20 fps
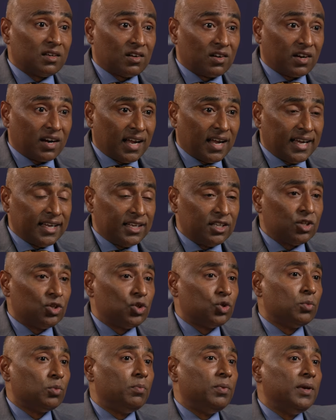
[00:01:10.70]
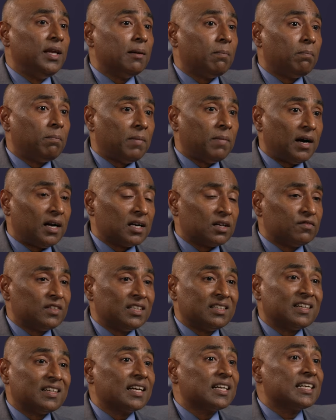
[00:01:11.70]
try to be a part of the
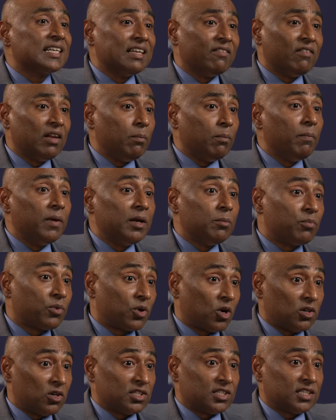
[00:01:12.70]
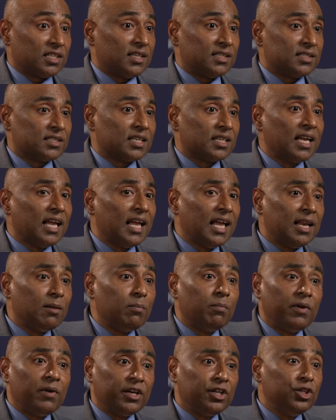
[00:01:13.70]
drug development process,
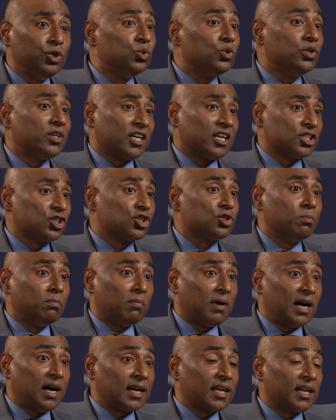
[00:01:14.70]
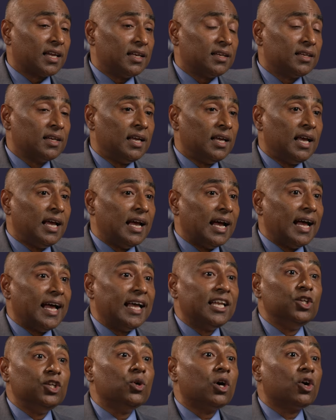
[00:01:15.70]
help bring new drugs to market,
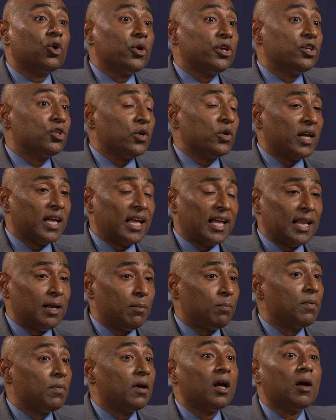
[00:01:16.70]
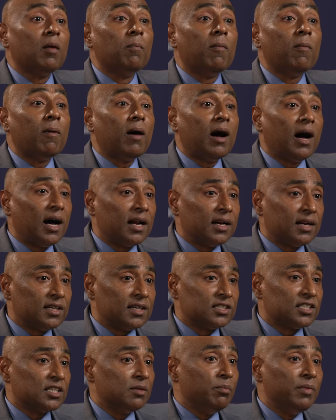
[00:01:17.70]
and you are going to help
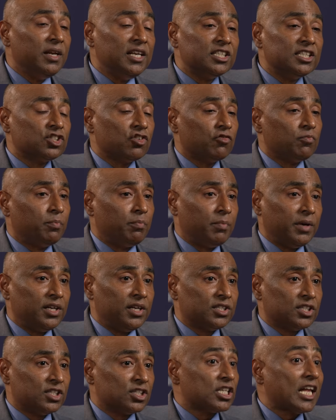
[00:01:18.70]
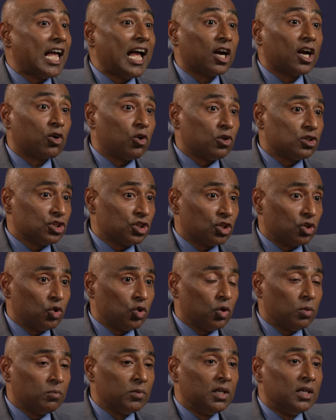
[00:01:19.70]
hundreds and millions of patients across the
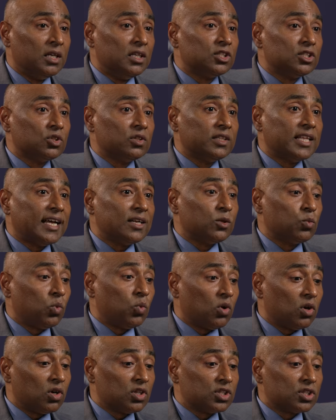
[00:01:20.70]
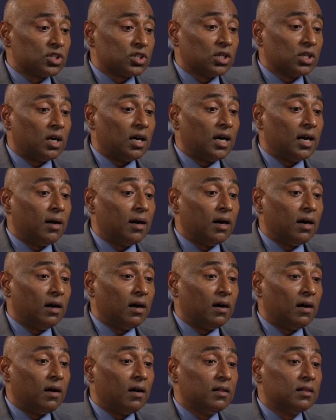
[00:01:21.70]
globe. So that was
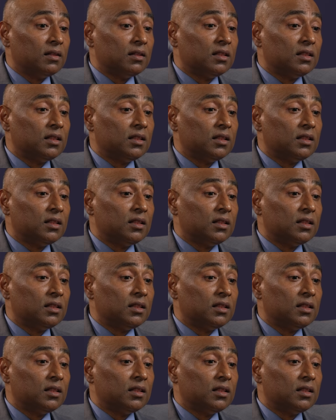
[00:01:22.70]
the